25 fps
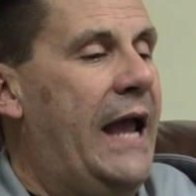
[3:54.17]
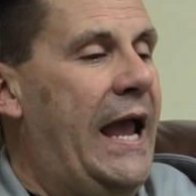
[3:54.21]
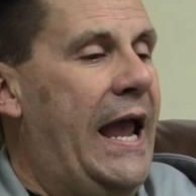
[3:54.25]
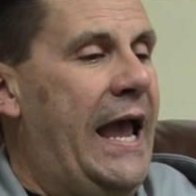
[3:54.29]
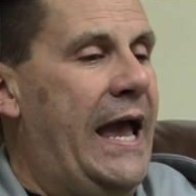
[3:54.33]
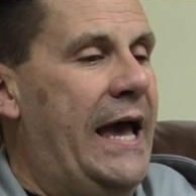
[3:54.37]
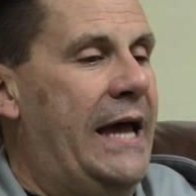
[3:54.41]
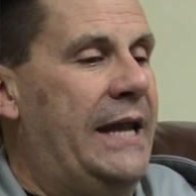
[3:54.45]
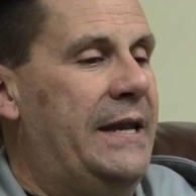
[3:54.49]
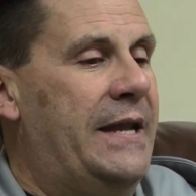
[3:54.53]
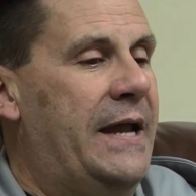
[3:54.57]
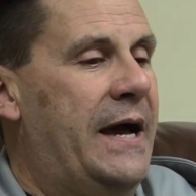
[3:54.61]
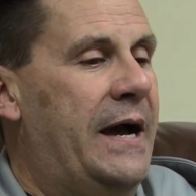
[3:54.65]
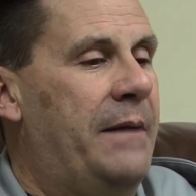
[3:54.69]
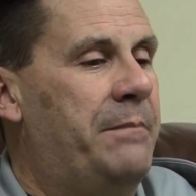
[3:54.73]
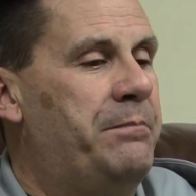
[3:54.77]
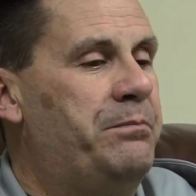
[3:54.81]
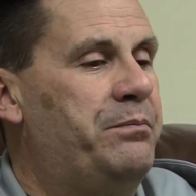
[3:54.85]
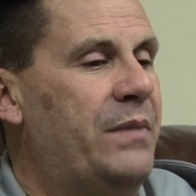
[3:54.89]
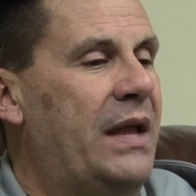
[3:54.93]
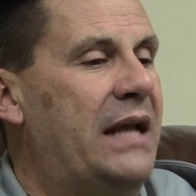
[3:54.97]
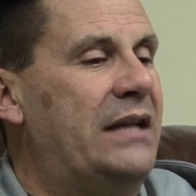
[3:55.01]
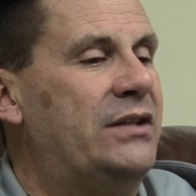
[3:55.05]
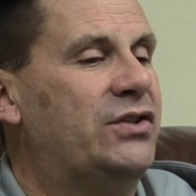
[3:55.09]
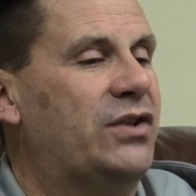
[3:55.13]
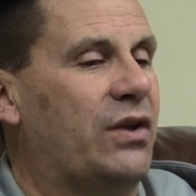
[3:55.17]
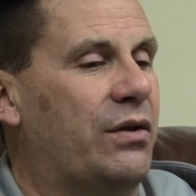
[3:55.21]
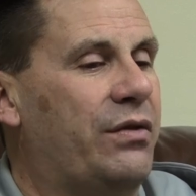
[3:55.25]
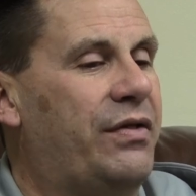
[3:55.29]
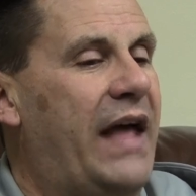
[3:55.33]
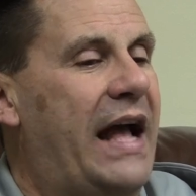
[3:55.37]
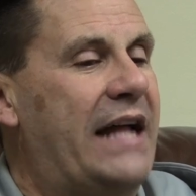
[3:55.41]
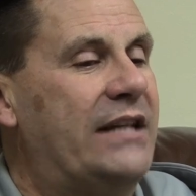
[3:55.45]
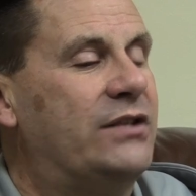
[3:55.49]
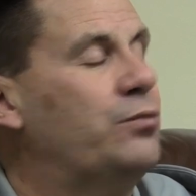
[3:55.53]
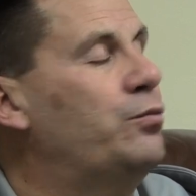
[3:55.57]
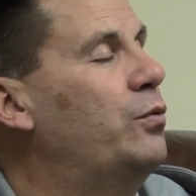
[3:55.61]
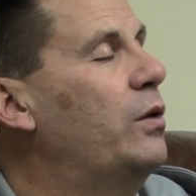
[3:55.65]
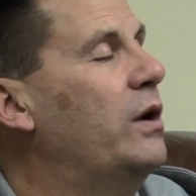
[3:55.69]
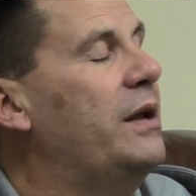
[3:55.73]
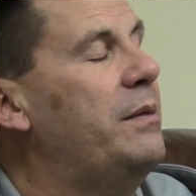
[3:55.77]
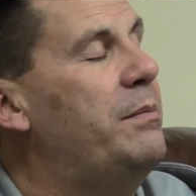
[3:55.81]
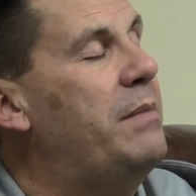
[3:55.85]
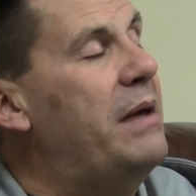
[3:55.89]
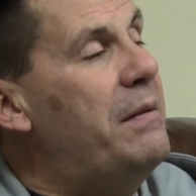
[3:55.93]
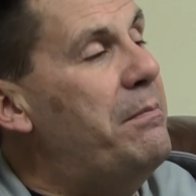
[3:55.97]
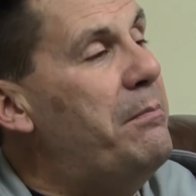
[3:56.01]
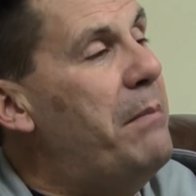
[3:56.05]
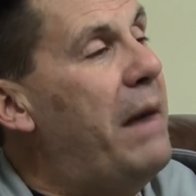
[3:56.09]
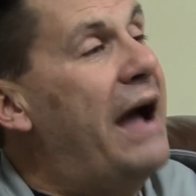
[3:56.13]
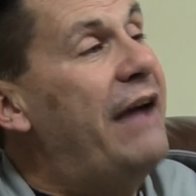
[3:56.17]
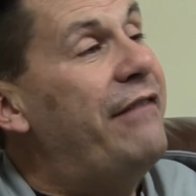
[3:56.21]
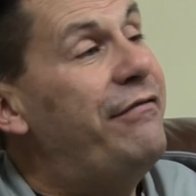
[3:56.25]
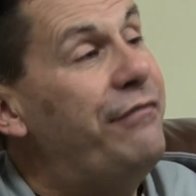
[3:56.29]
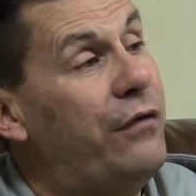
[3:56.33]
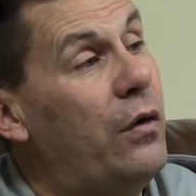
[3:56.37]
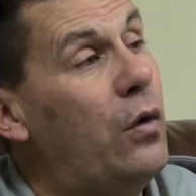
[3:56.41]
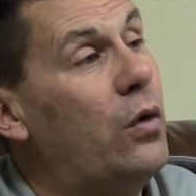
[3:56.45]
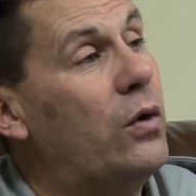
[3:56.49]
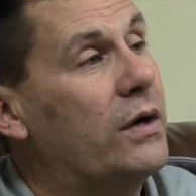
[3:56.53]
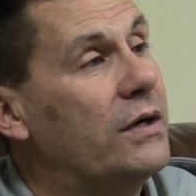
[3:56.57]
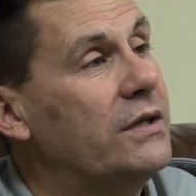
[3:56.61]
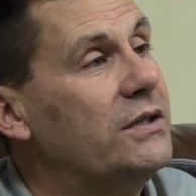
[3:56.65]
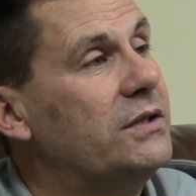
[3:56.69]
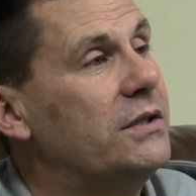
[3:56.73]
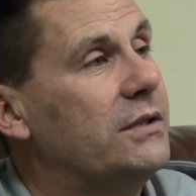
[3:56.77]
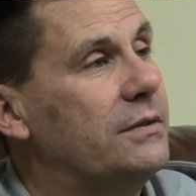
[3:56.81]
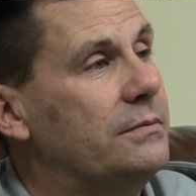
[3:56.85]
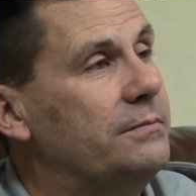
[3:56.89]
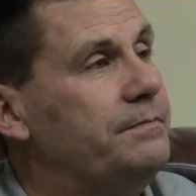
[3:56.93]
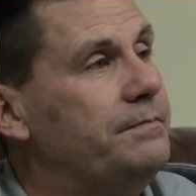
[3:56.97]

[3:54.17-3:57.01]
And um, and so that's really been my focus.